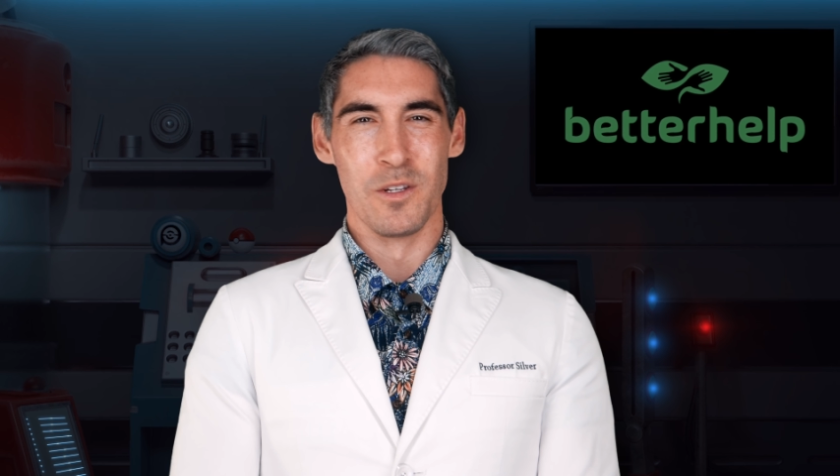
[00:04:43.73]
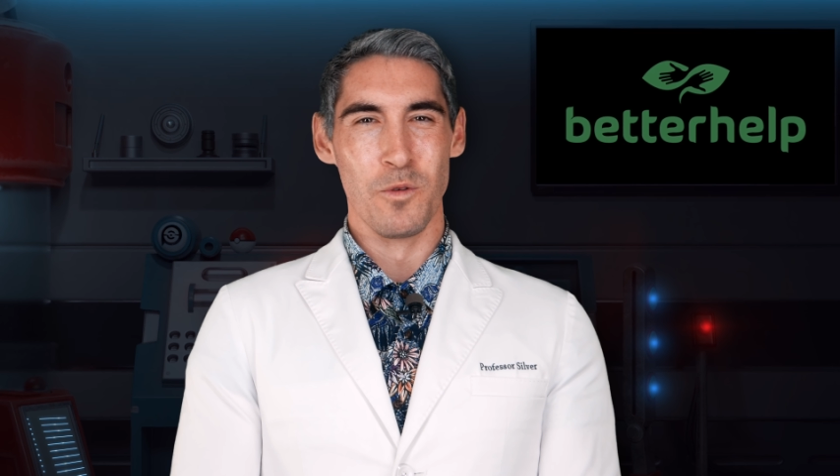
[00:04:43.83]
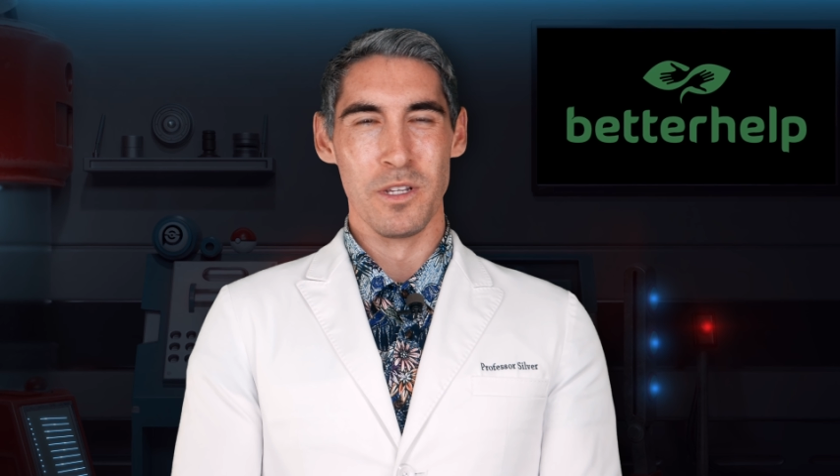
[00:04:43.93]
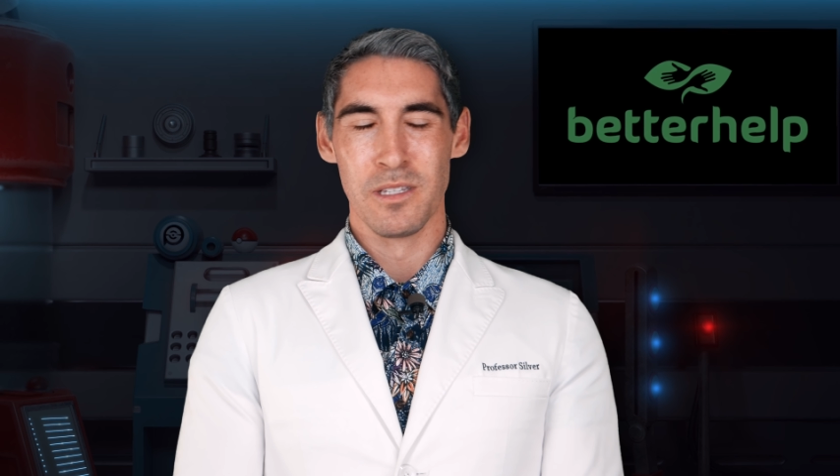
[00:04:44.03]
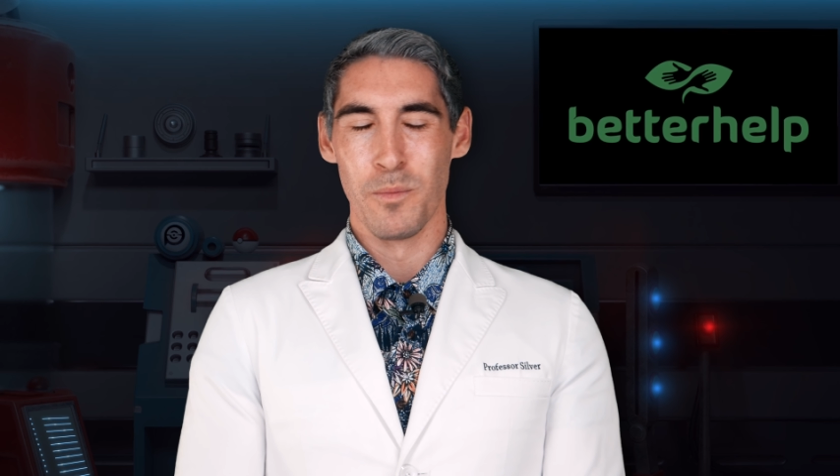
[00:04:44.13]
who
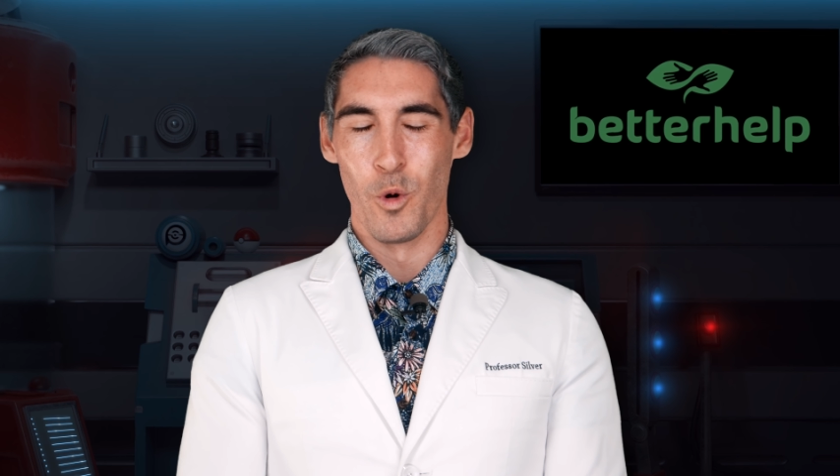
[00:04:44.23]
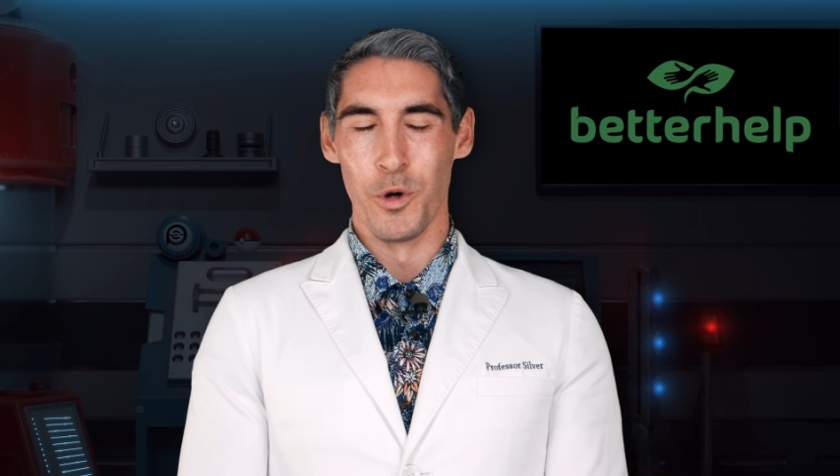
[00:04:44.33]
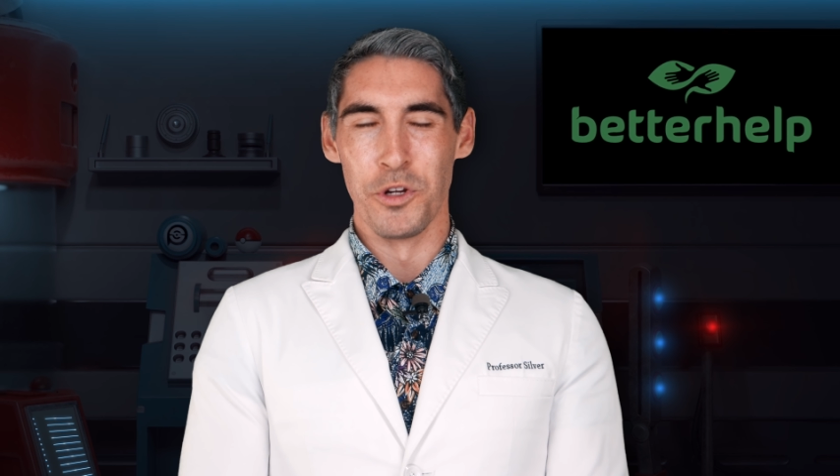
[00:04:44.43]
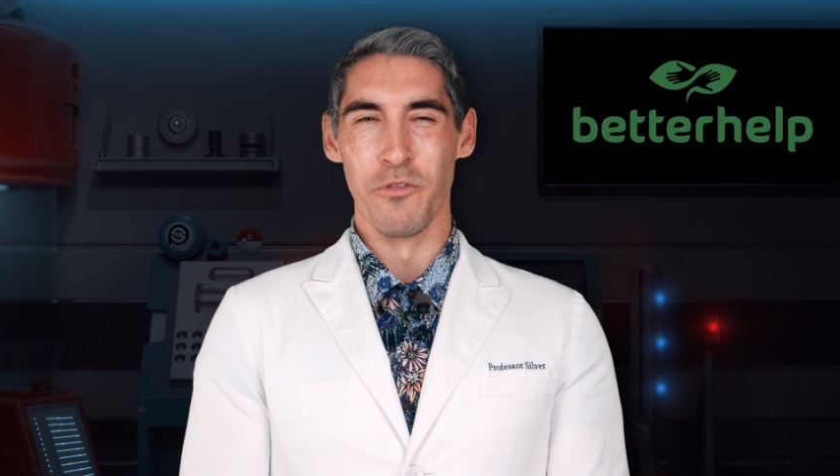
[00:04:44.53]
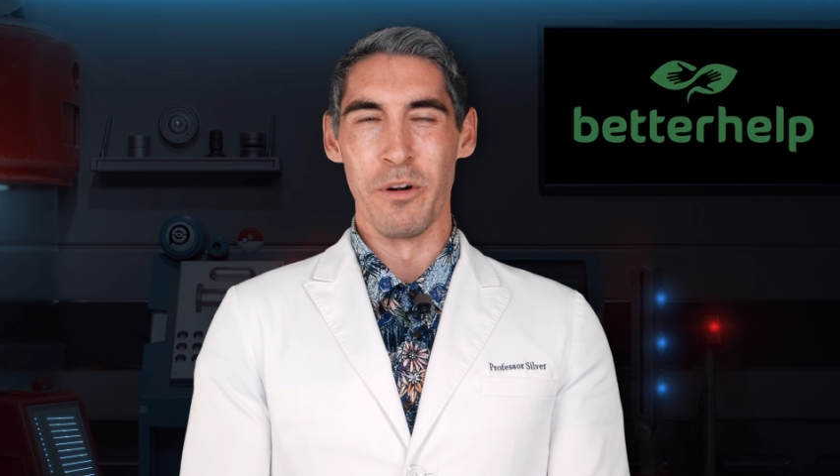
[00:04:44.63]
can
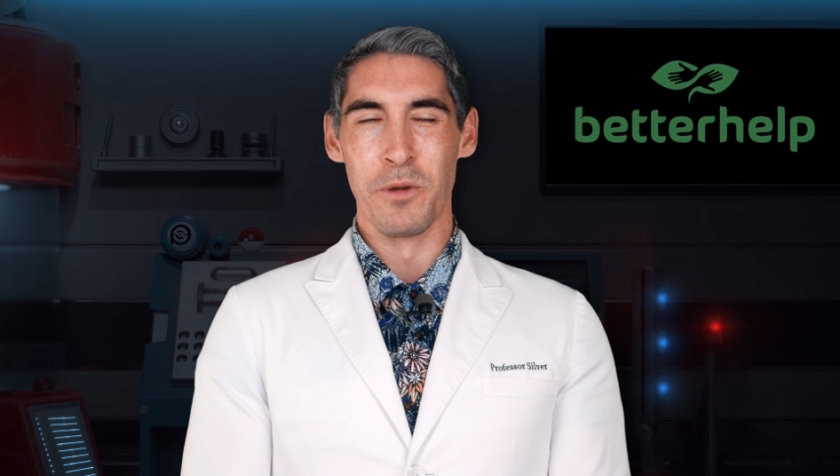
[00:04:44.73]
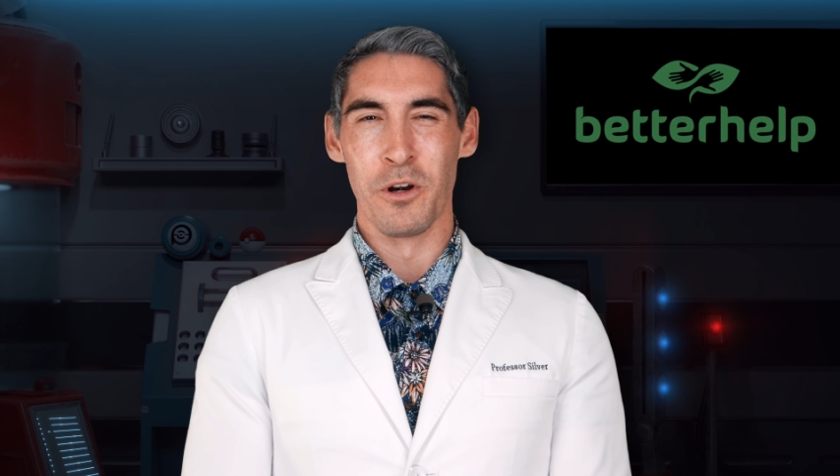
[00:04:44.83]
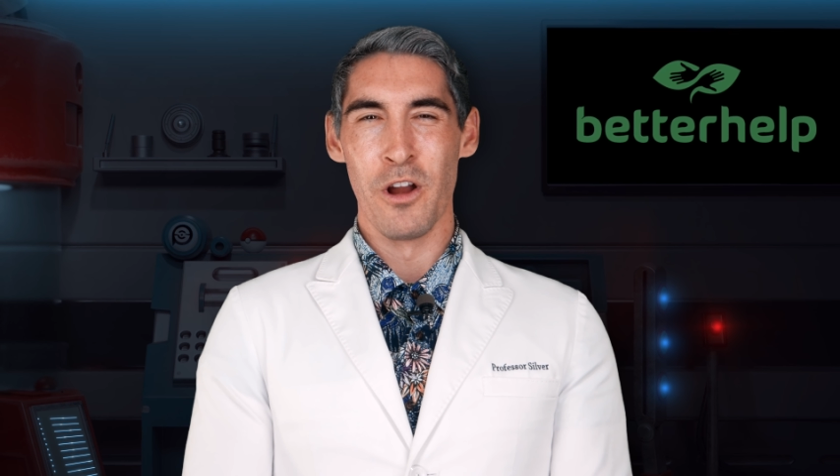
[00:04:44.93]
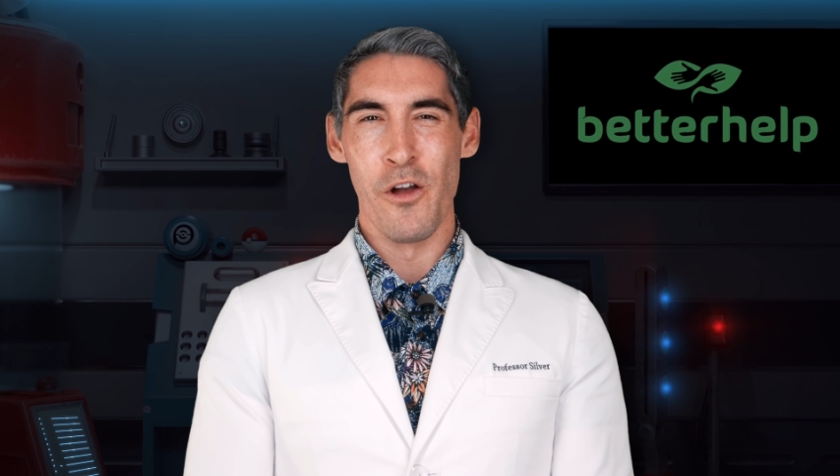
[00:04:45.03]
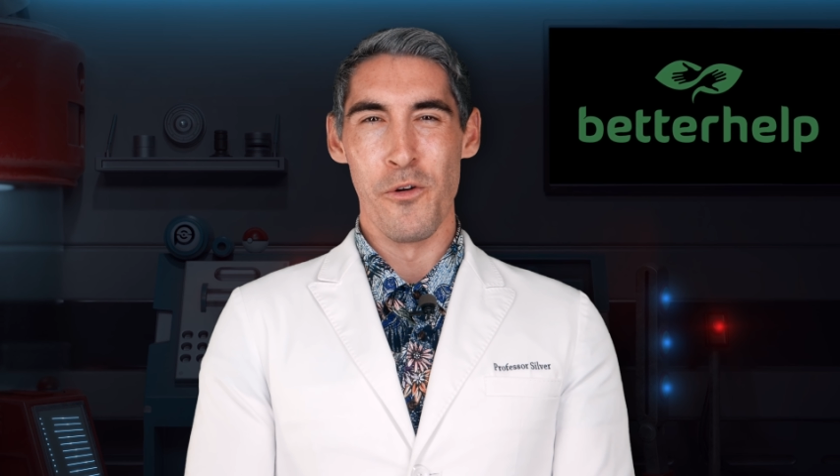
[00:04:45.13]
support you from
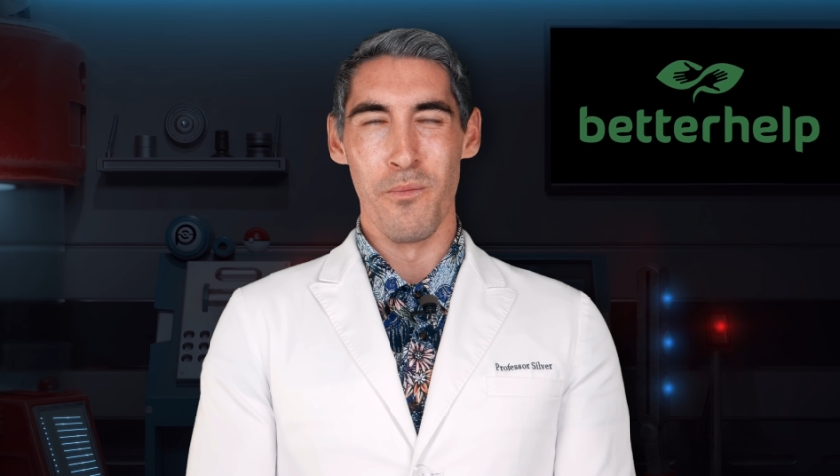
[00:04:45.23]
your home.